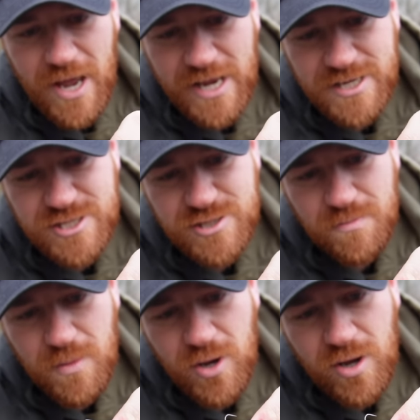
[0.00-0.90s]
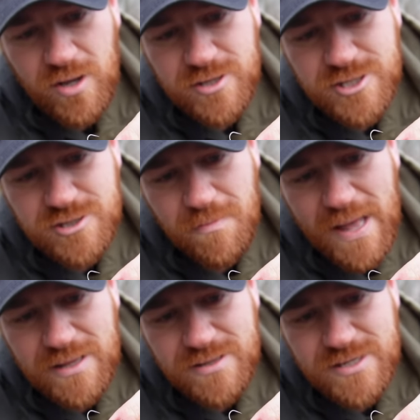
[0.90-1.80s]
a small
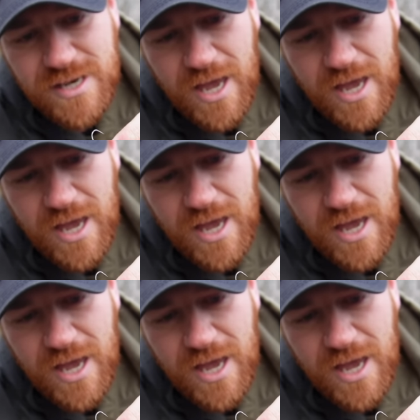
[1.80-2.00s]
smelt.